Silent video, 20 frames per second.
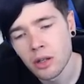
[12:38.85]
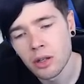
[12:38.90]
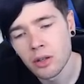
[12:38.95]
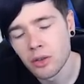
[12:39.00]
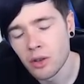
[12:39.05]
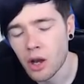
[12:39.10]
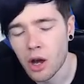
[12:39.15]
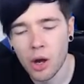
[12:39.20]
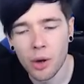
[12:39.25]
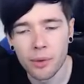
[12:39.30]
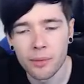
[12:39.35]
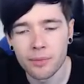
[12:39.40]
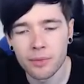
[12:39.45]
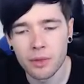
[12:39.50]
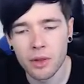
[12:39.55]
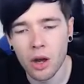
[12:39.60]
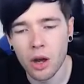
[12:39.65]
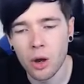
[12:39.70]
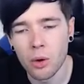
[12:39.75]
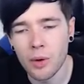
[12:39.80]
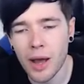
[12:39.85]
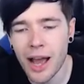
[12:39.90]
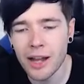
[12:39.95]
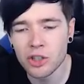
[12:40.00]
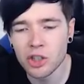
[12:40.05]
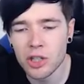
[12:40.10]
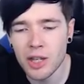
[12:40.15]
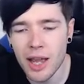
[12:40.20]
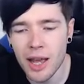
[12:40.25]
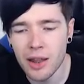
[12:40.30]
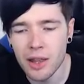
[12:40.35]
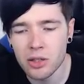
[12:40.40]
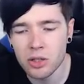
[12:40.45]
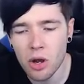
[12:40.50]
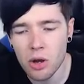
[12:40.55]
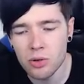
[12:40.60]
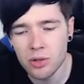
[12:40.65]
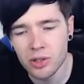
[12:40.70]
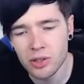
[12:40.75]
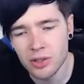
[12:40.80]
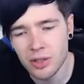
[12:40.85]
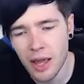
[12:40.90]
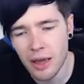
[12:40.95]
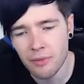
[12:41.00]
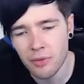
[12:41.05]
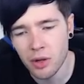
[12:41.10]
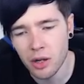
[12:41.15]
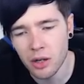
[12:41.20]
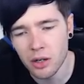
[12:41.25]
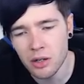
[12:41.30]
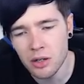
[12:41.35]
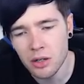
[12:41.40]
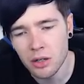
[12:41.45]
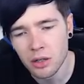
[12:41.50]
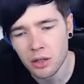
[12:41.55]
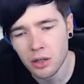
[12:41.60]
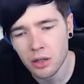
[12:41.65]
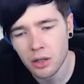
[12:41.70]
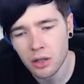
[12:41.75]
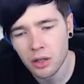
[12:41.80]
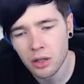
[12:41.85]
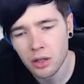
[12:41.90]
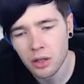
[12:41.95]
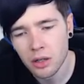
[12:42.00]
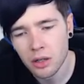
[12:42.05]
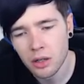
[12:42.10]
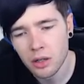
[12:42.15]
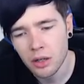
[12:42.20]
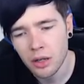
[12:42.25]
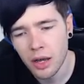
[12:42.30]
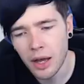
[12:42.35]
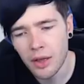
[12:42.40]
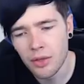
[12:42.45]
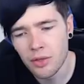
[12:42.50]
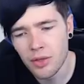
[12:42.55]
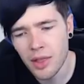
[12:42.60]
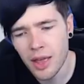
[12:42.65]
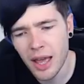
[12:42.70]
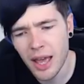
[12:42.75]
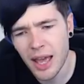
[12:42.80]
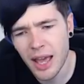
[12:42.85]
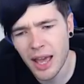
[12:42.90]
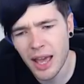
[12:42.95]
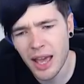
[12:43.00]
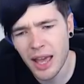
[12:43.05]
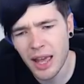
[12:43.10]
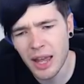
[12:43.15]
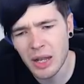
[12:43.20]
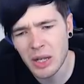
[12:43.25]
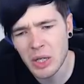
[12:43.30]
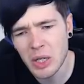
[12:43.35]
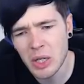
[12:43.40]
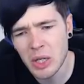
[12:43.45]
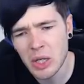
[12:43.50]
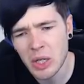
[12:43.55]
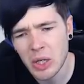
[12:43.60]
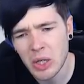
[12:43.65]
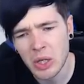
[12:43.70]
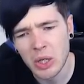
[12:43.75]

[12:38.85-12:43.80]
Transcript: No, no. Actually, yeah, let's go seven. And then...